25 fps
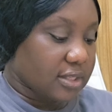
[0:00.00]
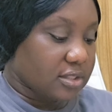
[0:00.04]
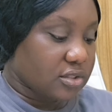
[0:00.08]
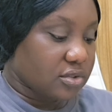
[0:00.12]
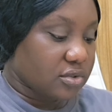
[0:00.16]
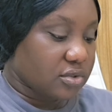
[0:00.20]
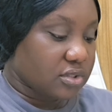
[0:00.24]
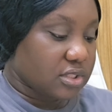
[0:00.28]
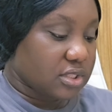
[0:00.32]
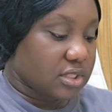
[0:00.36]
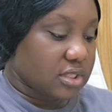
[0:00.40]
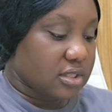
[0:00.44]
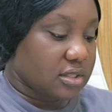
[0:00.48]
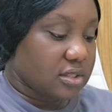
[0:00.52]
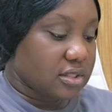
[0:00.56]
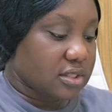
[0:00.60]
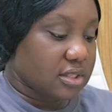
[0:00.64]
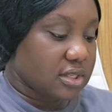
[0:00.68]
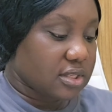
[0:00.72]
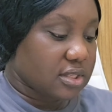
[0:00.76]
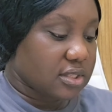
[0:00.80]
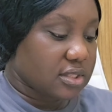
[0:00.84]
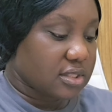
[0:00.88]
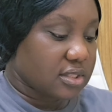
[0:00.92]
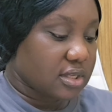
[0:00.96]
see it
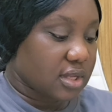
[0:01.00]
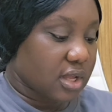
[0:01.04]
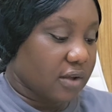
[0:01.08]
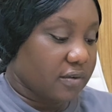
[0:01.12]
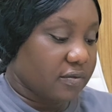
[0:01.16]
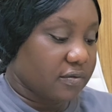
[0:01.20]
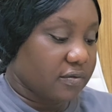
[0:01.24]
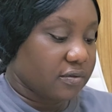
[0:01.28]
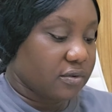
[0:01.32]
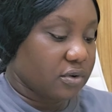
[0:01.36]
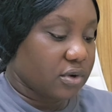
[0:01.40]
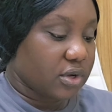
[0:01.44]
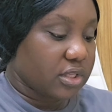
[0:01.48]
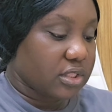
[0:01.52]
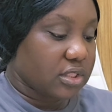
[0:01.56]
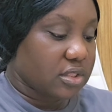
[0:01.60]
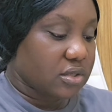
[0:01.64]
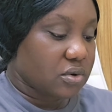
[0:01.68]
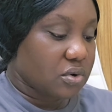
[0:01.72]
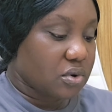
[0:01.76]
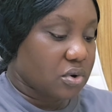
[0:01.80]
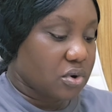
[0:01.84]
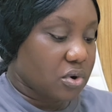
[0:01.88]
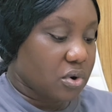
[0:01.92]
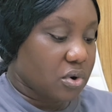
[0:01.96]
says avoid
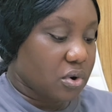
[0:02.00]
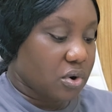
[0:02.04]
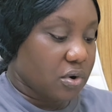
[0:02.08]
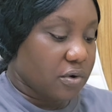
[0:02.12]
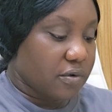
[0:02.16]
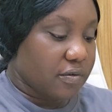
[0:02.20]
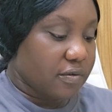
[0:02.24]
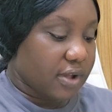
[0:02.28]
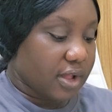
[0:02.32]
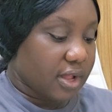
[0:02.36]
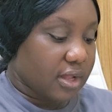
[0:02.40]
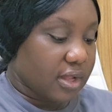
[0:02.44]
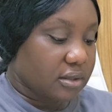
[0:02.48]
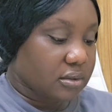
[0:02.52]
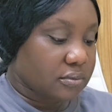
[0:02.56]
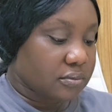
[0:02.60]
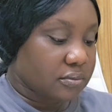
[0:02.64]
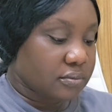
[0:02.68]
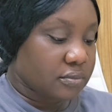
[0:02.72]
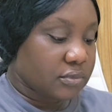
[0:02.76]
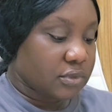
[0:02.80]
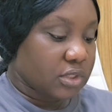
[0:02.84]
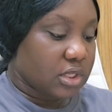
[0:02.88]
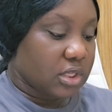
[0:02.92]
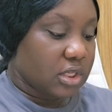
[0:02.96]
cover,
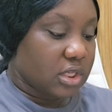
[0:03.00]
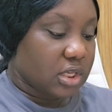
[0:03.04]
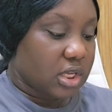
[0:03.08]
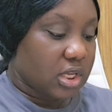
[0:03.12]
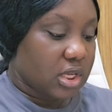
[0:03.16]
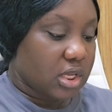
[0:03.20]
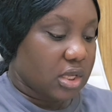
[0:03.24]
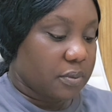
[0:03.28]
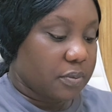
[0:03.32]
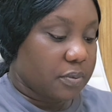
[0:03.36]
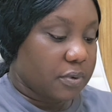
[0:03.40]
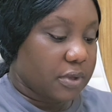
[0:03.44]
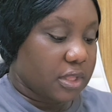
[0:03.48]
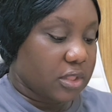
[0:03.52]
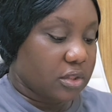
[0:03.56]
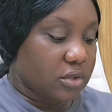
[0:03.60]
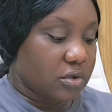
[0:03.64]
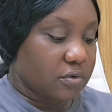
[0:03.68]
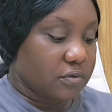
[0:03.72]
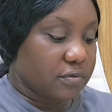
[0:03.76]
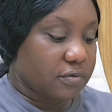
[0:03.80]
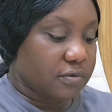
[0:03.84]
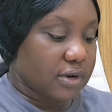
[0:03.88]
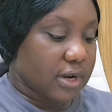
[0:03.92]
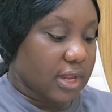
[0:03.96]
keep enough
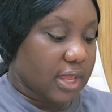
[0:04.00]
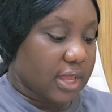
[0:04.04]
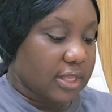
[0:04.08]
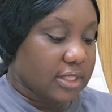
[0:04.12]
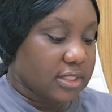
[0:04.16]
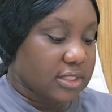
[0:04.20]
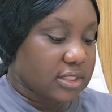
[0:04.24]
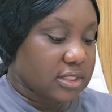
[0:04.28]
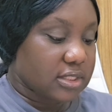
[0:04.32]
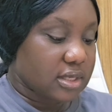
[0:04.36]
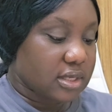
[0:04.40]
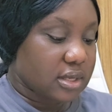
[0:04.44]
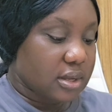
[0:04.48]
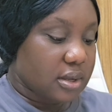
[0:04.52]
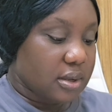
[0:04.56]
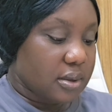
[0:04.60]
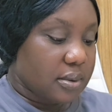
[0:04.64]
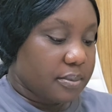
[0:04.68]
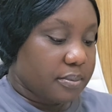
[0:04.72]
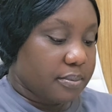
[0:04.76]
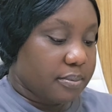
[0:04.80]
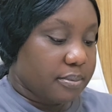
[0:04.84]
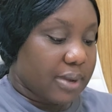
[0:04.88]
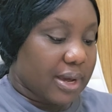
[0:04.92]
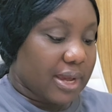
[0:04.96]
light,
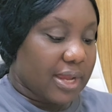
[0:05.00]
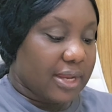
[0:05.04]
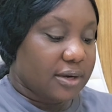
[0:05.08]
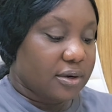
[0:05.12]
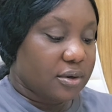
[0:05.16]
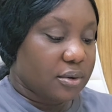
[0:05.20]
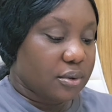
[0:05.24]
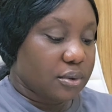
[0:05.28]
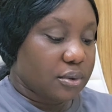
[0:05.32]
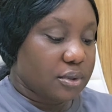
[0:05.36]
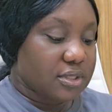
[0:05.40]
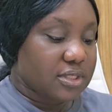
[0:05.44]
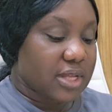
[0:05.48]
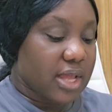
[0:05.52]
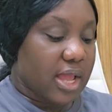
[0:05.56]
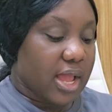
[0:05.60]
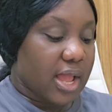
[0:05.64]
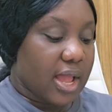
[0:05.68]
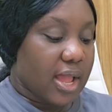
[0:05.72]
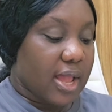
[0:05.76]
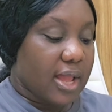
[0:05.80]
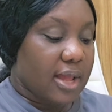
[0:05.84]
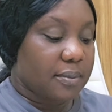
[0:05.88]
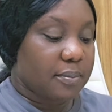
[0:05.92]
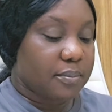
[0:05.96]
minors are
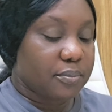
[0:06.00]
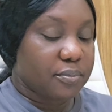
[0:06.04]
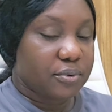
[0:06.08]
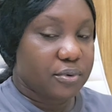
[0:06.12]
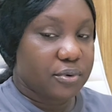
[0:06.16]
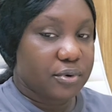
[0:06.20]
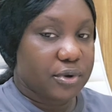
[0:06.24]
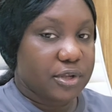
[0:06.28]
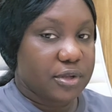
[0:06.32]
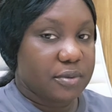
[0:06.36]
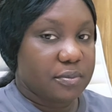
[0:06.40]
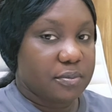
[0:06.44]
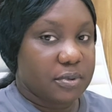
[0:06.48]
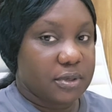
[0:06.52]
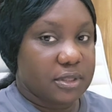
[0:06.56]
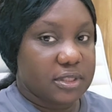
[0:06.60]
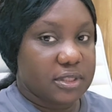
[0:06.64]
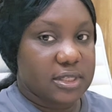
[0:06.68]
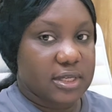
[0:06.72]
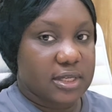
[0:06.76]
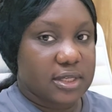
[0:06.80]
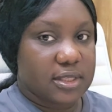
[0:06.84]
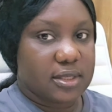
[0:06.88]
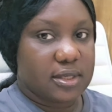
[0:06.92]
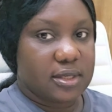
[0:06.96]
prohibited.
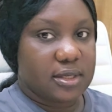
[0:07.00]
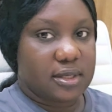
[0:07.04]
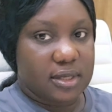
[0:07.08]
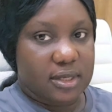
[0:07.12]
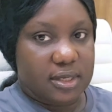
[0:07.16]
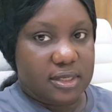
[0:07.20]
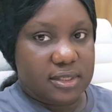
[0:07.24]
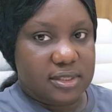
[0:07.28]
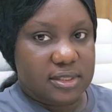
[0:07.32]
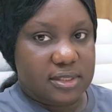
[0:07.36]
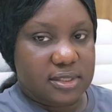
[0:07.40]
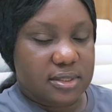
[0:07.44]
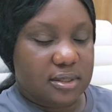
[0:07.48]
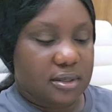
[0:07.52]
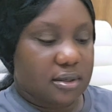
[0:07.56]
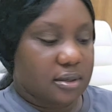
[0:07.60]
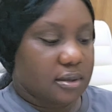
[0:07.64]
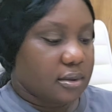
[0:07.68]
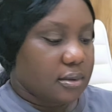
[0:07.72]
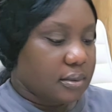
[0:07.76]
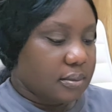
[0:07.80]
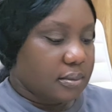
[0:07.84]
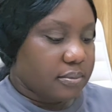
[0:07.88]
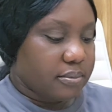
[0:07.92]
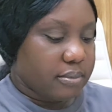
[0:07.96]
Yes,
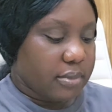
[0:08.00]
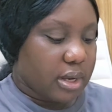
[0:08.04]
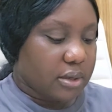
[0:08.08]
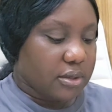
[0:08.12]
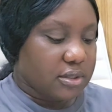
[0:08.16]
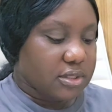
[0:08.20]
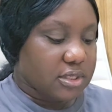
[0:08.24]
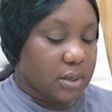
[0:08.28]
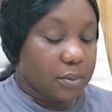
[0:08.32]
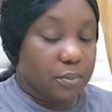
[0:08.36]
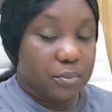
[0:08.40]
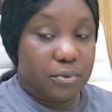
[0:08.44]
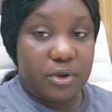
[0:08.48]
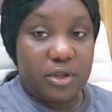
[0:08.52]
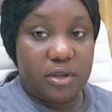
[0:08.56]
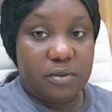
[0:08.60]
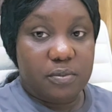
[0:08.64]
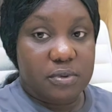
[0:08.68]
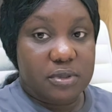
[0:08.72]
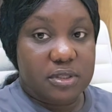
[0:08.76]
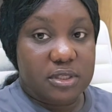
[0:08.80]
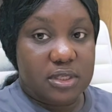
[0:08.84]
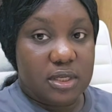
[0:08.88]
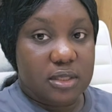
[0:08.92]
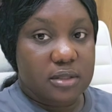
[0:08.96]
minors are
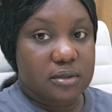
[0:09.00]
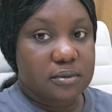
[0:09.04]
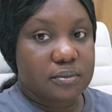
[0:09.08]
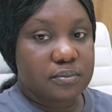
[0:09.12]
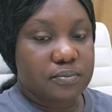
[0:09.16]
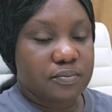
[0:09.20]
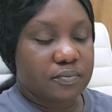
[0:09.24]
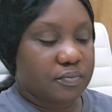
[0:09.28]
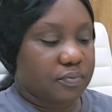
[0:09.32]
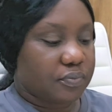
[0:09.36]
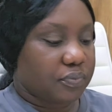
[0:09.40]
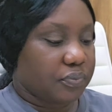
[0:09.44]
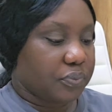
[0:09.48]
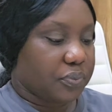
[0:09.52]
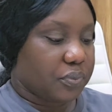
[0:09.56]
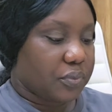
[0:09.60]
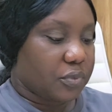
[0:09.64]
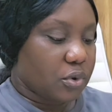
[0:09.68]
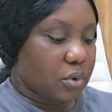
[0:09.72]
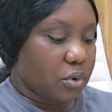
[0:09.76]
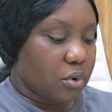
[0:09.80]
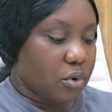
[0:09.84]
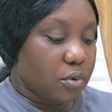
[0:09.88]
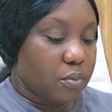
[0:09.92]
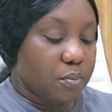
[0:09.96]
prohibited
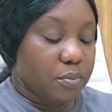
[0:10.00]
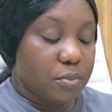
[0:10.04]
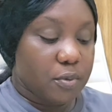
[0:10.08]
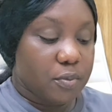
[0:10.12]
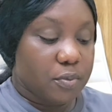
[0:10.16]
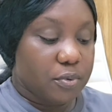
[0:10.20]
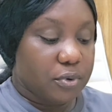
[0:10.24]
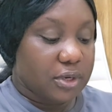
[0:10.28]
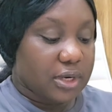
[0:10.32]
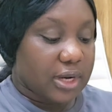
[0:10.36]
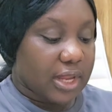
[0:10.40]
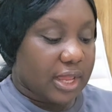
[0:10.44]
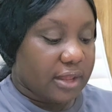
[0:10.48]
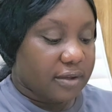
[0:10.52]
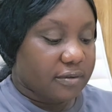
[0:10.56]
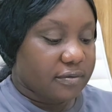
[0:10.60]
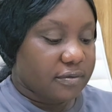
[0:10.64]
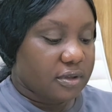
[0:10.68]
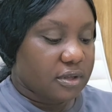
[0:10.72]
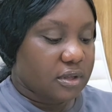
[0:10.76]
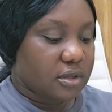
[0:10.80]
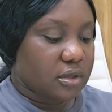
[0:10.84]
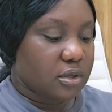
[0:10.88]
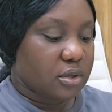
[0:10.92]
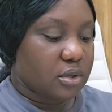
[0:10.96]
on Popo live.
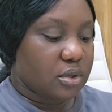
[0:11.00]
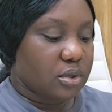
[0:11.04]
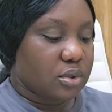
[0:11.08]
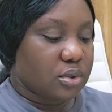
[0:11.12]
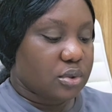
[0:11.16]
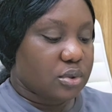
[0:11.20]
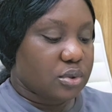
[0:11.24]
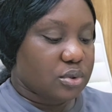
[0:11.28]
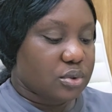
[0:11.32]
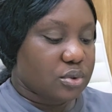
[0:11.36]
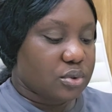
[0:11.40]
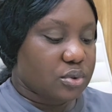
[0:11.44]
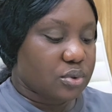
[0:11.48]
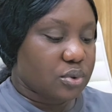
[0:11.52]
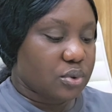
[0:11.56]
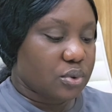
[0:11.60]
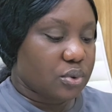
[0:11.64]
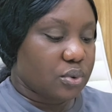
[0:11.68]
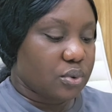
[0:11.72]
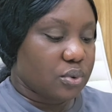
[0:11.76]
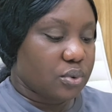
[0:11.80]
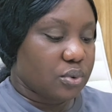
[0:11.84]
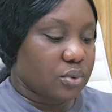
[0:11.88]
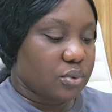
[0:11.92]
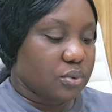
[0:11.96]
So
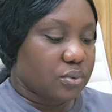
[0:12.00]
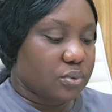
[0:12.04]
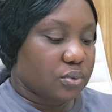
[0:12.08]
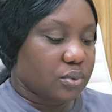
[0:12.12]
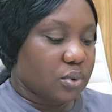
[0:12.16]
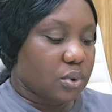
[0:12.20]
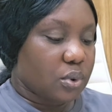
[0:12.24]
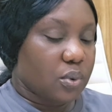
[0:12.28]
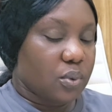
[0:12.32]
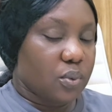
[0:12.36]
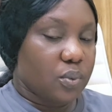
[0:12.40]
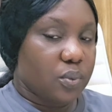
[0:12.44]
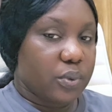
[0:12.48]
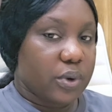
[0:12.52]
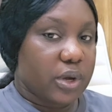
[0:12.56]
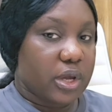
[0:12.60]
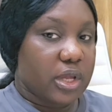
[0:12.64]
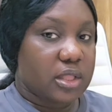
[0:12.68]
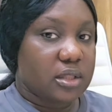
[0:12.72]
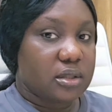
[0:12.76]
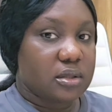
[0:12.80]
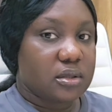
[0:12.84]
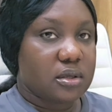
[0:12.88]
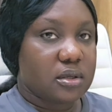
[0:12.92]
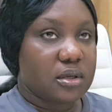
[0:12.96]
when
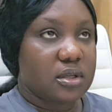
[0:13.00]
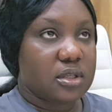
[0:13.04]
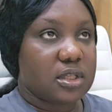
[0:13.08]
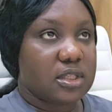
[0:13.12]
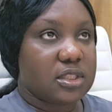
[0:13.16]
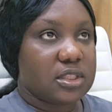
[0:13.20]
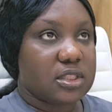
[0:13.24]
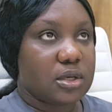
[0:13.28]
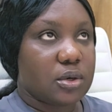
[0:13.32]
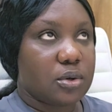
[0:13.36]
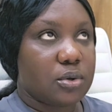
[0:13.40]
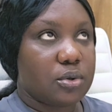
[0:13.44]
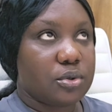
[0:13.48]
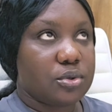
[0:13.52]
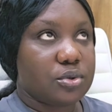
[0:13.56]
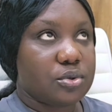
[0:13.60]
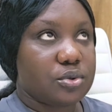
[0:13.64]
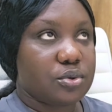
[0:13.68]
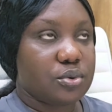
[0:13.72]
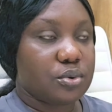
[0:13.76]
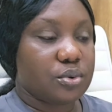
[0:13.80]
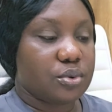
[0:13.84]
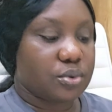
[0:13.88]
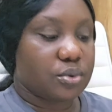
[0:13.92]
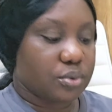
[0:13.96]
they tell you
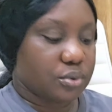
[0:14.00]
to